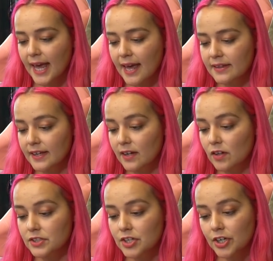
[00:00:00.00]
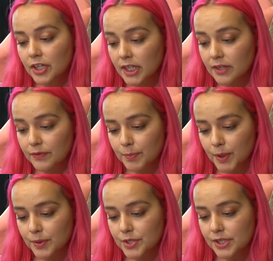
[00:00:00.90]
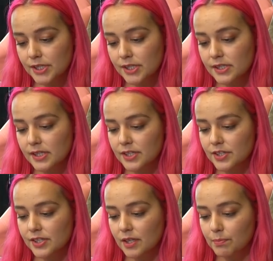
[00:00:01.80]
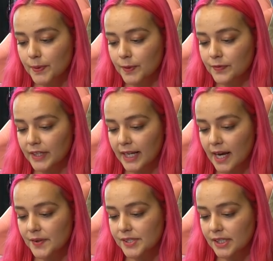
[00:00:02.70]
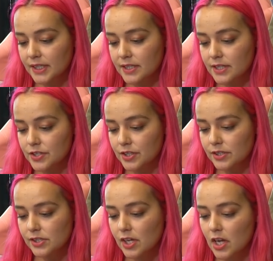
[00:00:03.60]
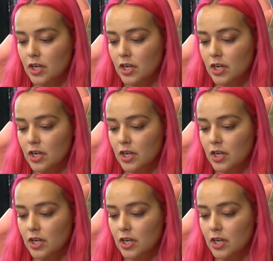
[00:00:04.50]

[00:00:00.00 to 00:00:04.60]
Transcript: and that alternative approaches, such as improving housing conditions,